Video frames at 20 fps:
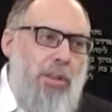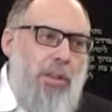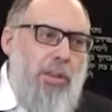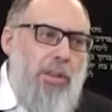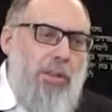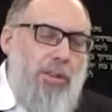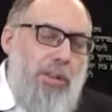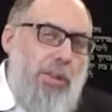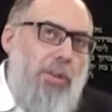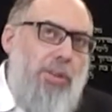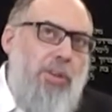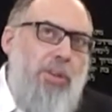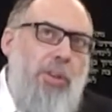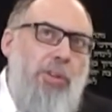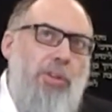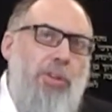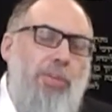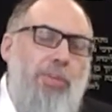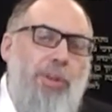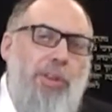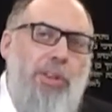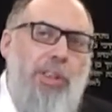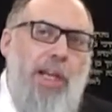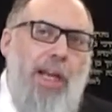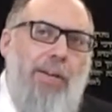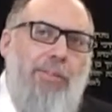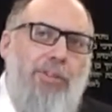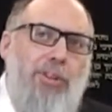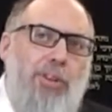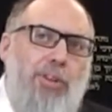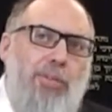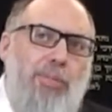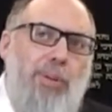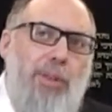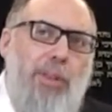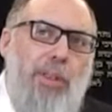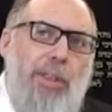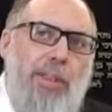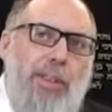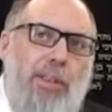So there's Torah Sheh B'Ksav, so it'd be
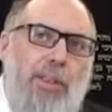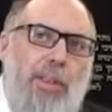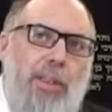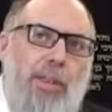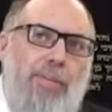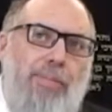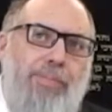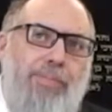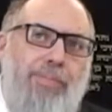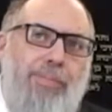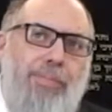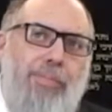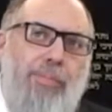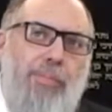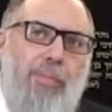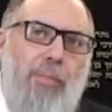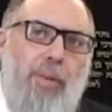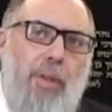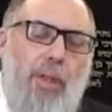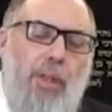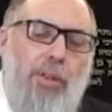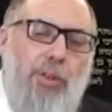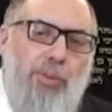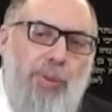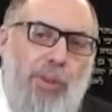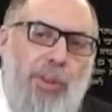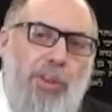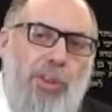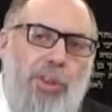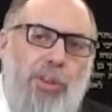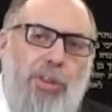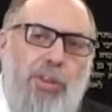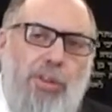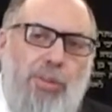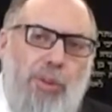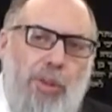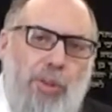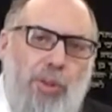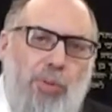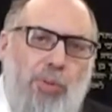like it's a religion. There's a
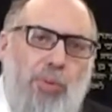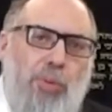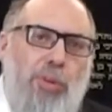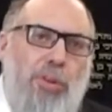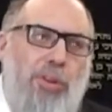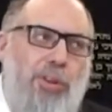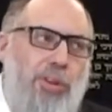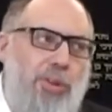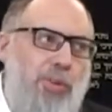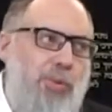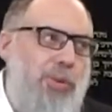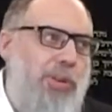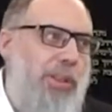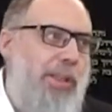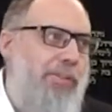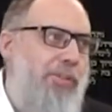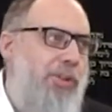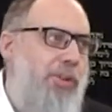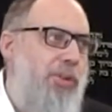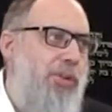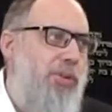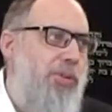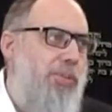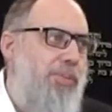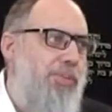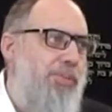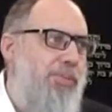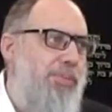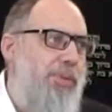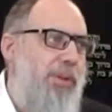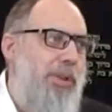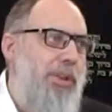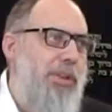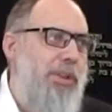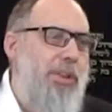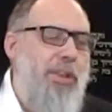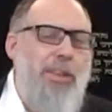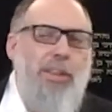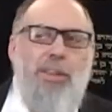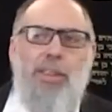bunch of rules. That's what you have to do.
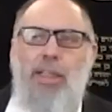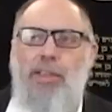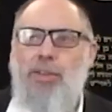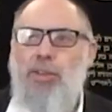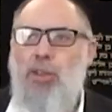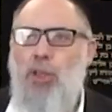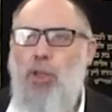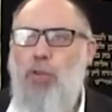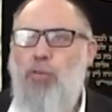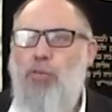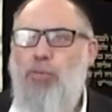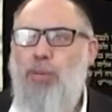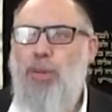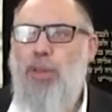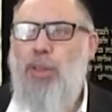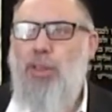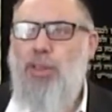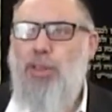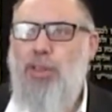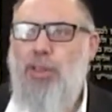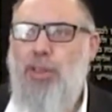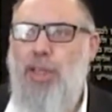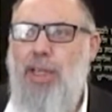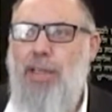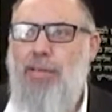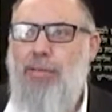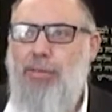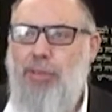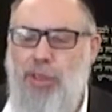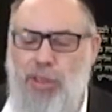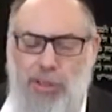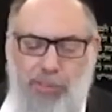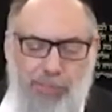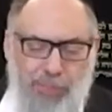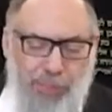It's not tov because it's not deep.